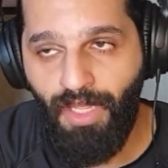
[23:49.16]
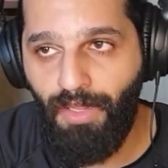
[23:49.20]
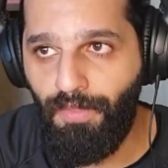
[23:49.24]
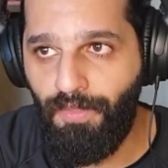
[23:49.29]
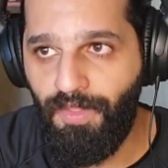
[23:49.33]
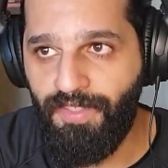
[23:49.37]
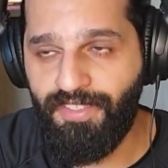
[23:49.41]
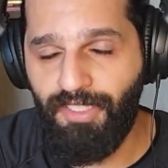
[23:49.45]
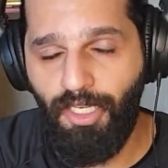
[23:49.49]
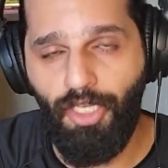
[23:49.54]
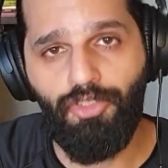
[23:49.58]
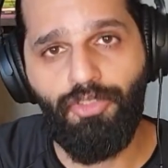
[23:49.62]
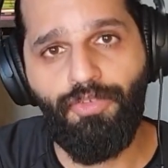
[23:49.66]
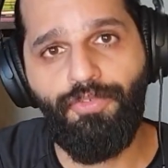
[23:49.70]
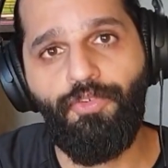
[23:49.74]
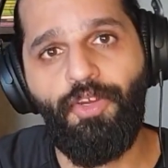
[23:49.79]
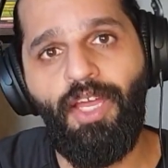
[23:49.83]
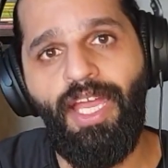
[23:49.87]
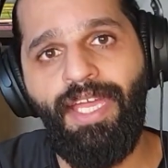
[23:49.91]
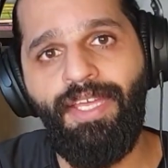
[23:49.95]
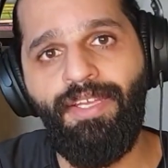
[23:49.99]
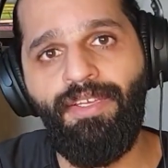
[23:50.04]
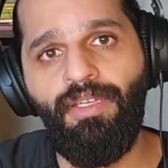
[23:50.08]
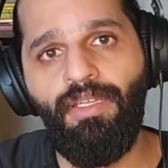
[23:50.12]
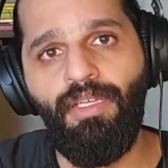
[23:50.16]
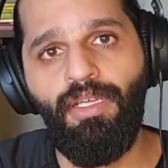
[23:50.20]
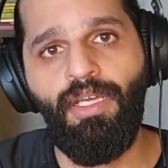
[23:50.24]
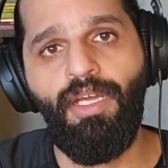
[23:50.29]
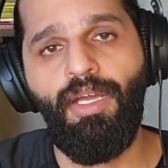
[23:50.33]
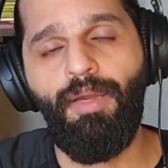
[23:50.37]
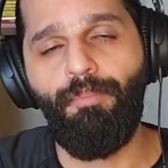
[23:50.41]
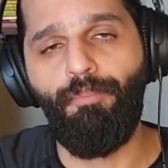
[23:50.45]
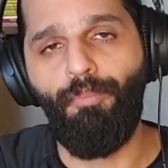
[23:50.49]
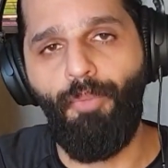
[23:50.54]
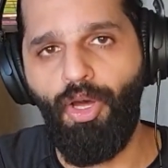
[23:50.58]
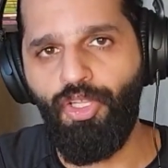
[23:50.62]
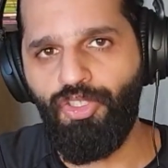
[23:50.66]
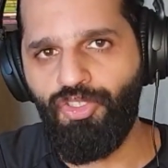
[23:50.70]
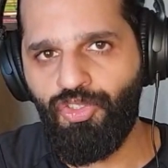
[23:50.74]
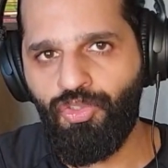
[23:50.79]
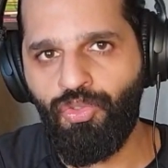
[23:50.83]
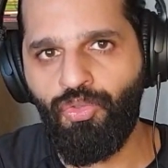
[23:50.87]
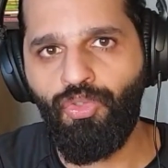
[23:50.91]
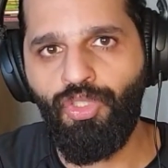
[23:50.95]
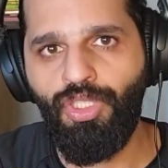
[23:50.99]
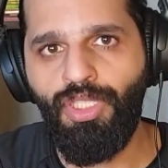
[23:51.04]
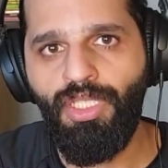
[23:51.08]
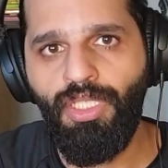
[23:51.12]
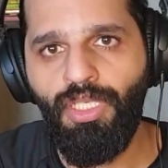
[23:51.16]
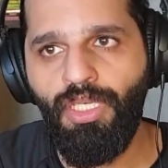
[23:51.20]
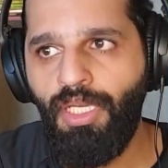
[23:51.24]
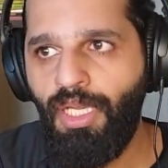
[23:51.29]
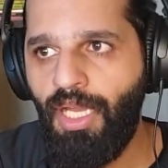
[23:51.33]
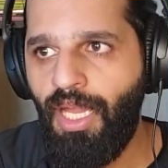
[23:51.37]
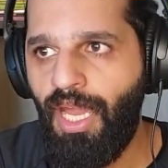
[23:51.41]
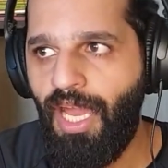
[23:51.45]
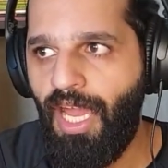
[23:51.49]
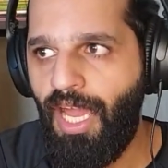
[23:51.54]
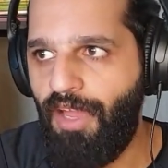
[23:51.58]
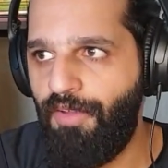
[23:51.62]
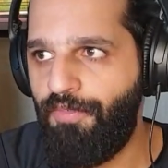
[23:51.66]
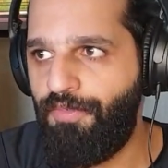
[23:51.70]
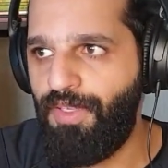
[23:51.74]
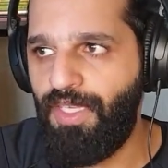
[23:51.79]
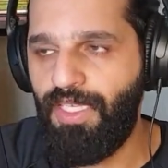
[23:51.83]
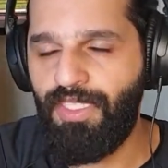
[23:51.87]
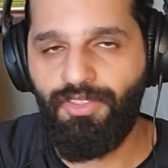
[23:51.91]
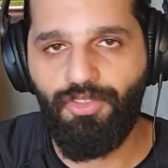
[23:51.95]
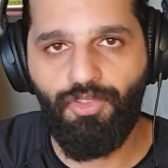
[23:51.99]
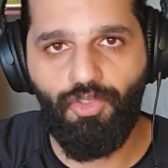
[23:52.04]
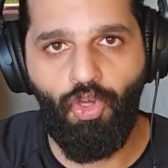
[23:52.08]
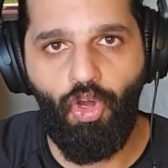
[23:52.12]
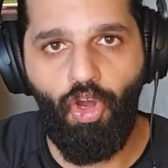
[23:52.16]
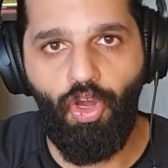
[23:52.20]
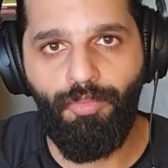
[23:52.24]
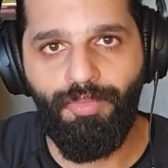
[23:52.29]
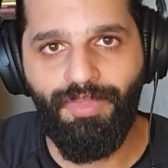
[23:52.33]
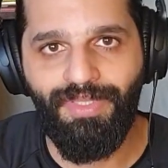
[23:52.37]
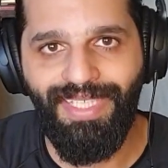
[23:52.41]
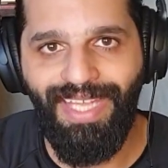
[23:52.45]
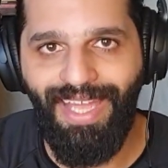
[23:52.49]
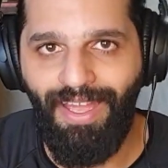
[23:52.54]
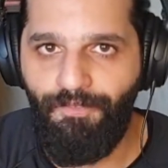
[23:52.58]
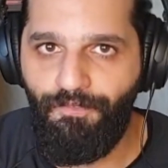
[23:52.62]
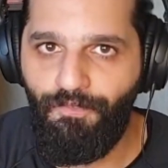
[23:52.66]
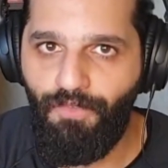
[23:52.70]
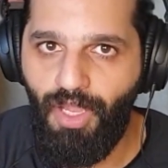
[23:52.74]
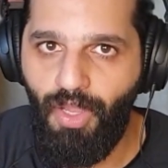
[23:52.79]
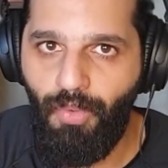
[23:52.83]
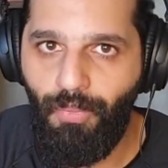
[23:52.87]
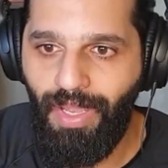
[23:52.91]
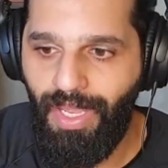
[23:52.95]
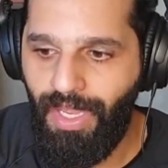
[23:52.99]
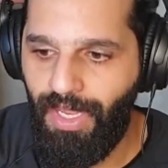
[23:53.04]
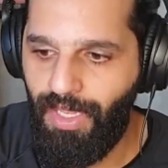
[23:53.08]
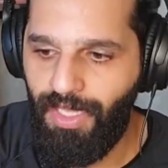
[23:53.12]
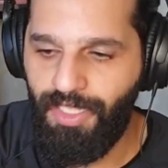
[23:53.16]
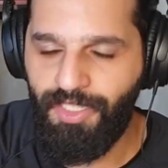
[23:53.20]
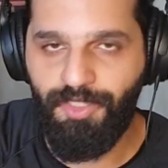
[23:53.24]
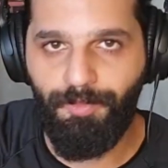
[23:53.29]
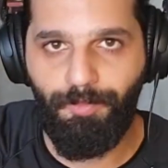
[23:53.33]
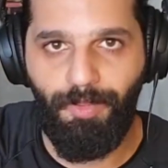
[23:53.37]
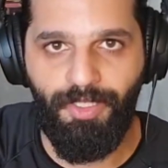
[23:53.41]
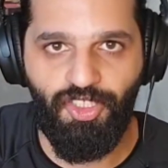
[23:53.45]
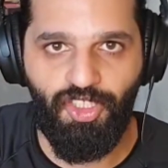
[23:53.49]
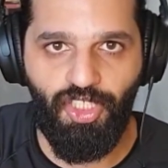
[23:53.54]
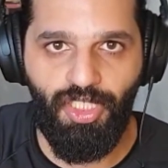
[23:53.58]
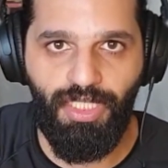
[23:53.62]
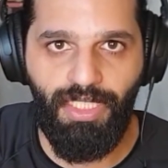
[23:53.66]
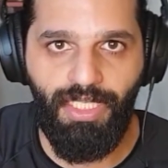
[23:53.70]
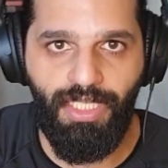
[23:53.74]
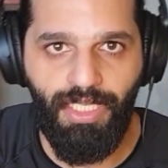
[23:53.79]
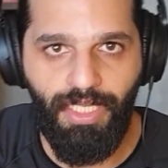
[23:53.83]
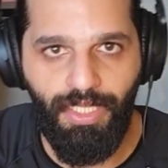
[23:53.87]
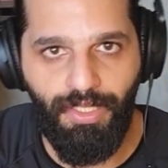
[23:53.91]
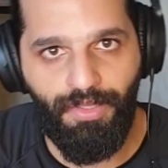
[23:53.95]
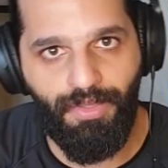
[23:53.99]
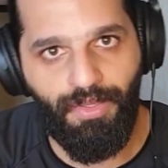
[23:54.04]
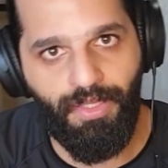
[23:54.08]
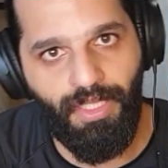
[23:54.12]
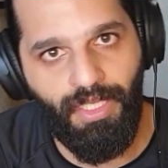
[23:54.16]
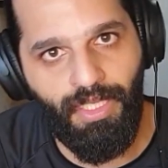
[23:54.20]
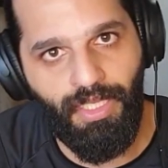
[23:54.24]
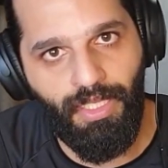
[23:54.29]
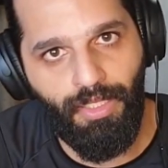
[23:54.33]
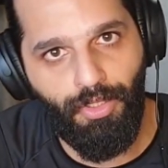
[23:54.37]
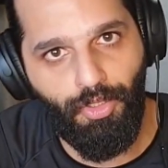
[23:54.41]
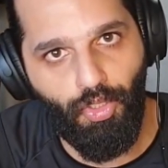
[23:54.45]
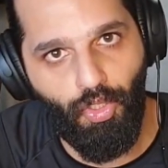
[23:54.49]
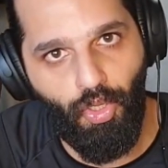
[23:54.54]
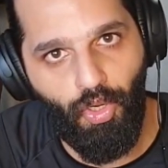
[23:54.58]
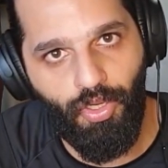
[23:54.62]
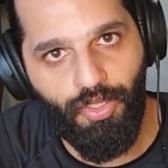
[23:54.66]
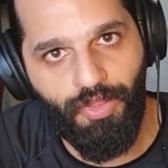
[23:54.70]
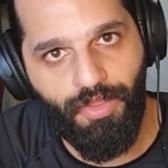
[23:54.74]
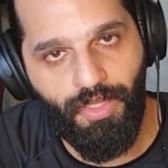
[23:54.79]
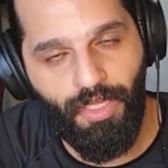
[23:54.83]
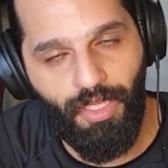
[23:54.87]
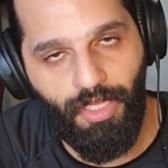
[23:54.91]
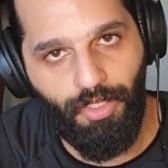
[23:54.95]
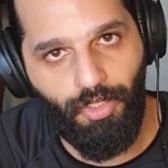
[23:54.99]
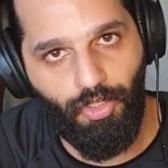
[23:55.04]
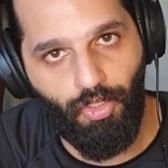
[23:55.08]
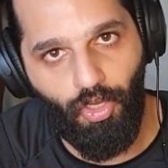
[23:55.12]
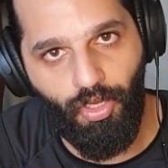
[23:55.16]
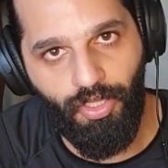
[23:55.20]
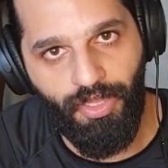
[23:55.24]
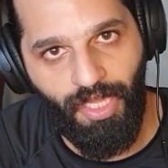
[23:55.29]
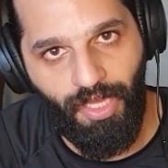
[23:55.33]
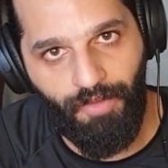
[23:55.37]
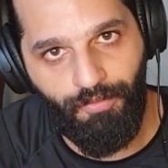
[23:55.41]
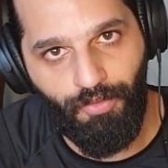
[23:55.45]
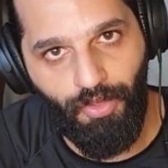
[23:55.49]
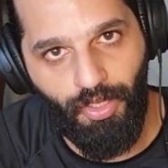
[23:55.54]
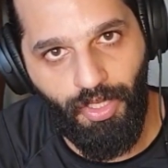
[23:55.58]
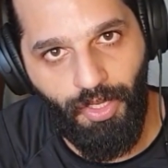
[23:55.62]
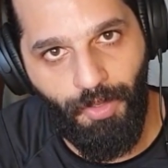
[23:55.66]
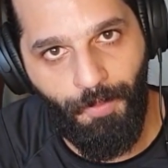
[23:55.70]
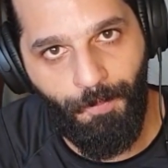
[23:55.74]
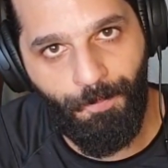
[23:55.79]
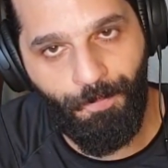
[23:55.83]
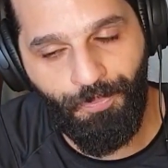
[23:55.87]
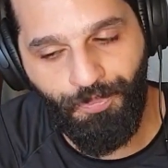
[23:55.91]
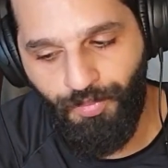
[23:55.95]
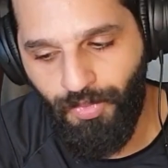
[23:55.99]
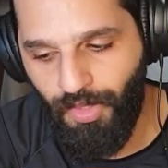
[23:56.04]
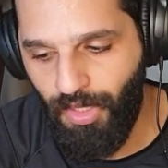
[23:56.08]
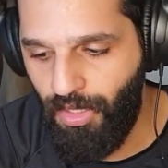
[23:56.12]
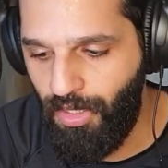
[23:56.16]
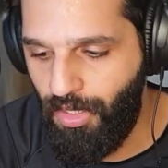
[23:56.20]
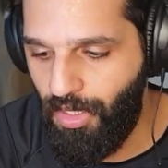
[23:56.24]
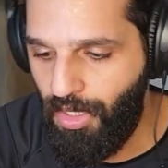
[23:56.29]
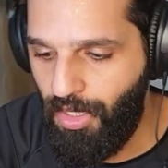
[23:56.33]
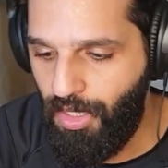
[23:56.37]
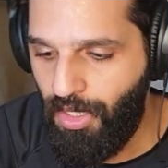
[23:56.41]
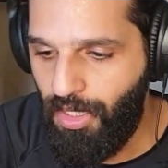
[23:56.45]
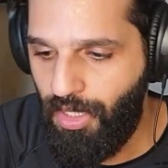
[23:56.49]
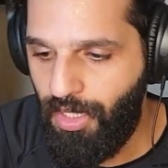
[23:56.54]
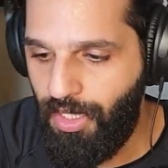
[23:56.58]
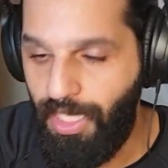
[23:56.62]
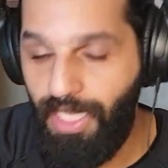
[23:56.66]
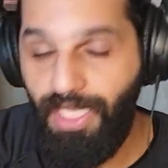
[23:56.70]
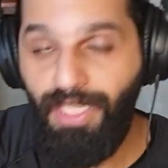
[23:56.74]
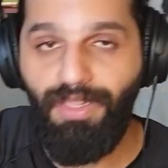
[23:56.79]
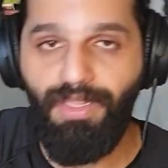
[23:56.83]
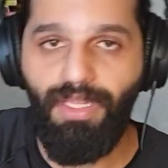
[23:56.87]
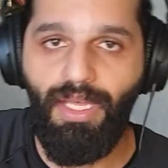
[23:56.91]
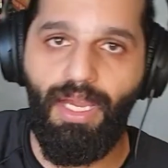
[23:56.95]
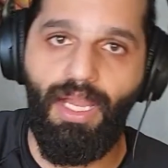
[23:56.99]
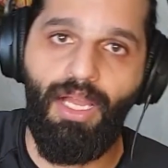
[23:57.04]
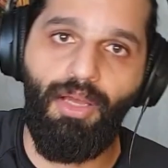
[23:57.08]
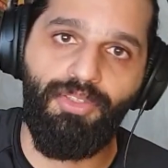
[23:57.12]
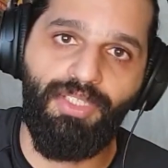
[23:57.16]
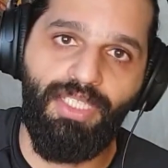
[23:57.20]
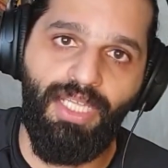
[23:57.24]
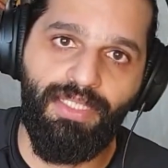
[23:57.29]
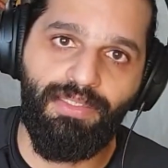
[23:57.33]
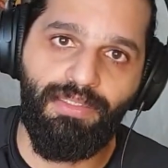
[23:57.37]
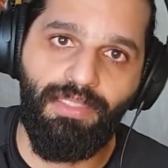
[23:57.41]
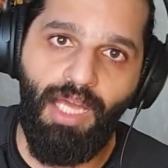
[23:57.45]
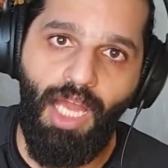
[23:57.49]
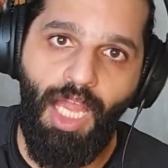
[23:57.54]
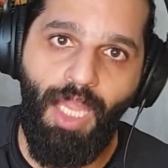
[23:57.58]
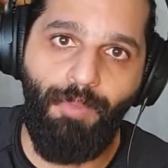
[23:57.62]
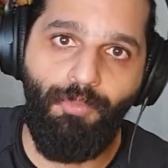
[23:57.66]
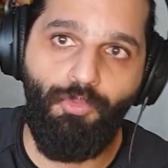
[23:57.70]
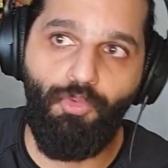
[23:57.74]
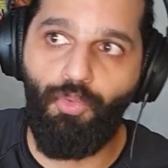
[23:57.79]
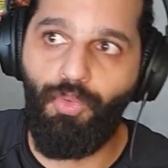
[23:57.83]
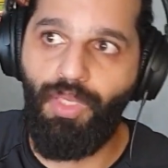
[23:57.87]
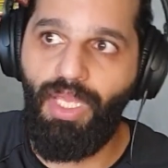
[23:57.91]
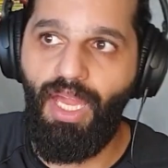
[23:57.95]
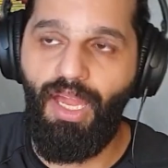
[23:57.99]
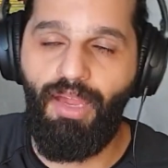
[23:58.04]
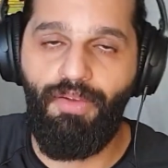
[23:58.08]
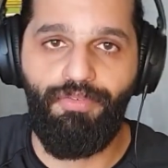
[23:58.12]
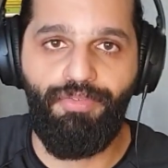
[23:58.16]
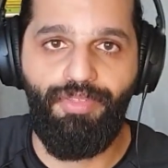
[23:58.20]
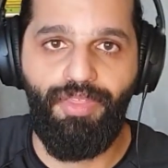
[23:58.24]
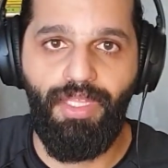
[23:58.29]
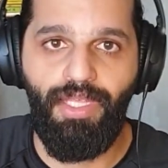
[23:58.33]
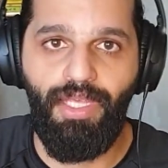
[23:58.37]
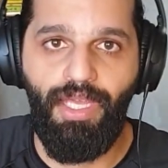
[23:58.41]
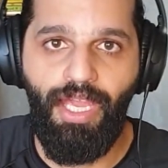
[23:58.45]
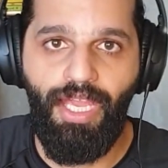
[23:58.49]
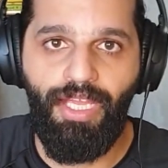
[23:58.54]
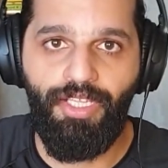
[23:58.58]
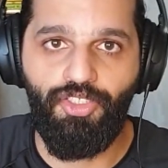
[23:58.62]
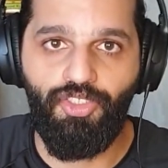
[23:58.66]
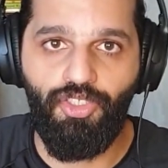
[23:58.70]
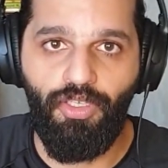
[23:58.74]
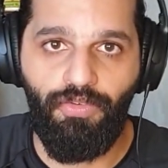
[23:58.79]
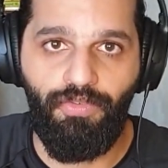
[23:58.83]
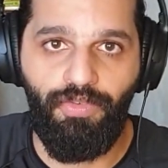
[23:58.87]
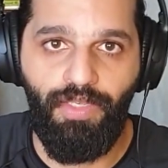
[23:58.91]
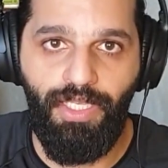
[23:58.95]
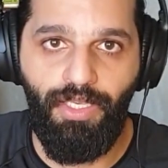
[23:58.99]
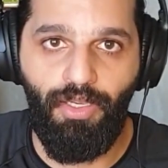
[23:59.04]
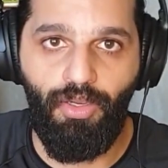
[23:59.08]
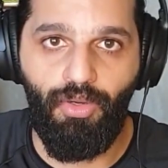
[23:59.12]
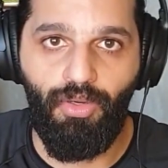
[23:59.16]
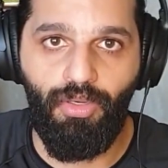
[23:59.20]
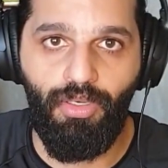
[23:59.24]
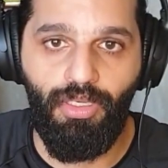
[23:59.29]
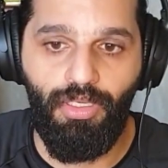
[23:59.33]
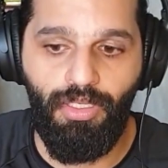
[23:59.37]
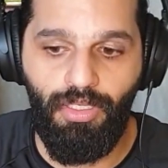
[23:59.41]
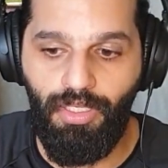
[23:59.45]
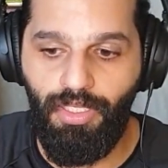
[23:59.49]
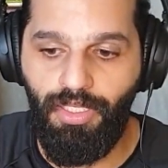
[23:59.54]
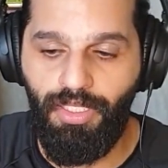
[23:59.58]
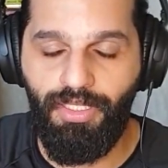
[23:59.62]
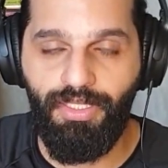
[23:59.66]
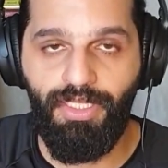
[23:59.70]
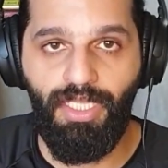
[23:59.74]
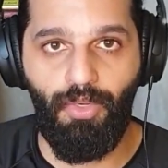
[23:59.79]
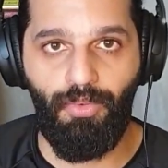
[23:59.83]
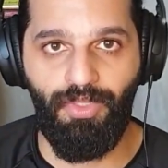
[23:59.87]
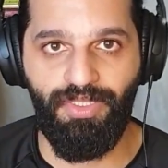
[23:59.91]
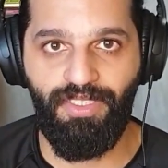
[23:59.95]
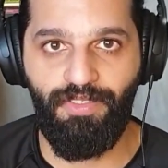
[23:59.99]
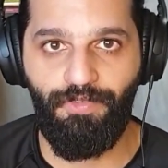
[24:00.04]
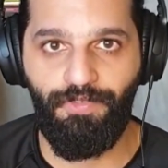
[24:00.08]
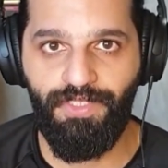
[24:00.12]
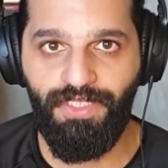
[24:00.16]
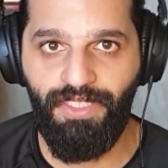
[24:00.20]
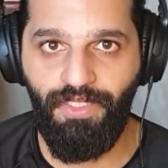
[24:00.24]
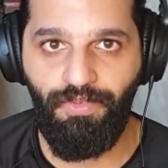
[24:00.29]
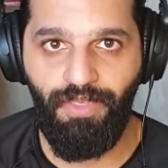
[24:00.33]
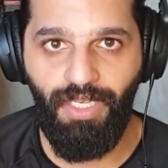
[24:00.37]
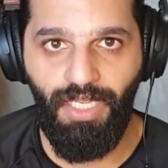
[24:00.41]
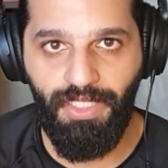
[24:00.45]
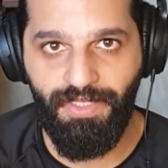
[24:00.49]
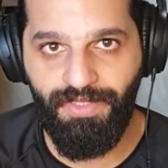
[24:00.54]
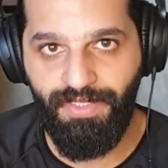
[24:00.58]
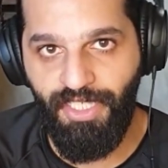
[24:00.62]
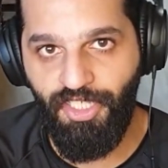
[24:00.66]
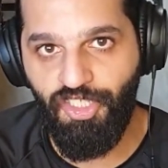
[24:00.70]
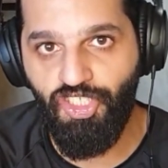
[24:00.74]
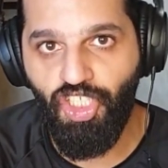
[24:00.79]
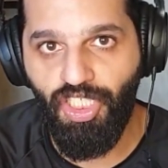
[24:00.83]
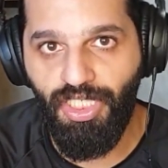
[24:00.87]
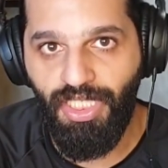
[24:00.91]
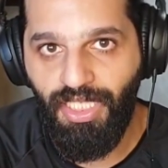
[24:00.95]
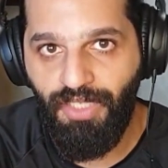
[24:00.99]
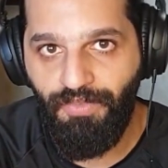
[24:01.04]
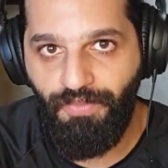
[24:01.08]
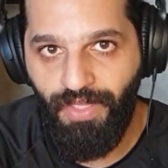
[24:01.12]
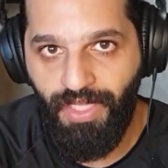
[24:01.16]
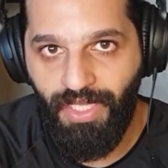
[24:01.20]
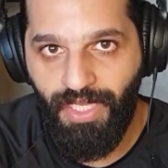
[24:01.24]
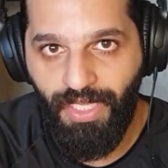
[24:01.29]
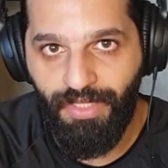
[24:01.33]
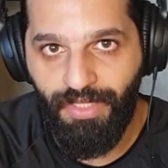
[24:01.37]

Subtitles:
There's a lot of rain, monsoon, heavy storms everywhere, especially in North Africa. And around that time, we have the age of Leo. There was a civilization living